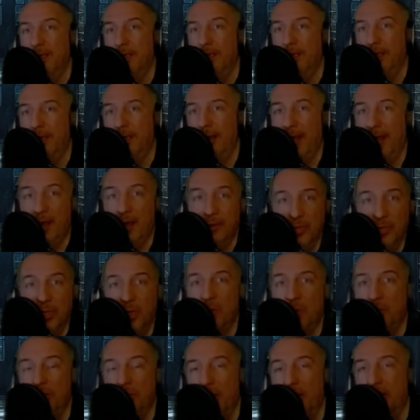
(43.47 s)
and I don't know
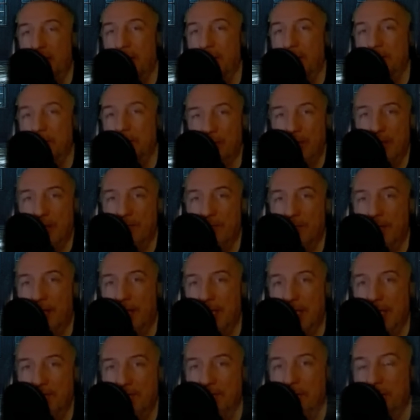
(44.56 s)
him, whatever. I gave
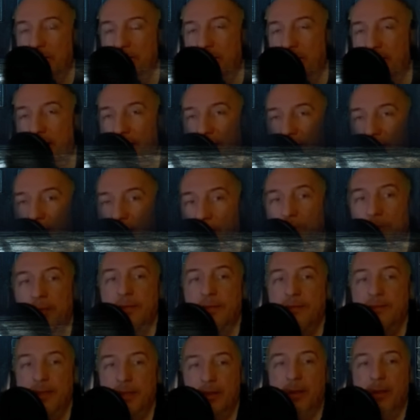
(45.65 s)
him a shout out. I said,
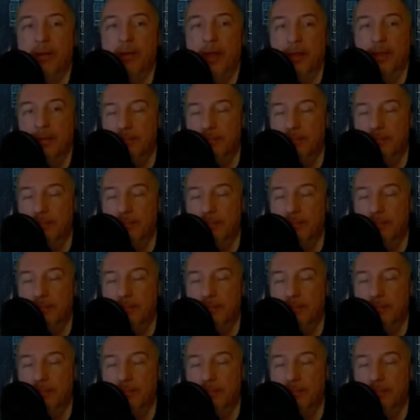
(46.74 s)
all right.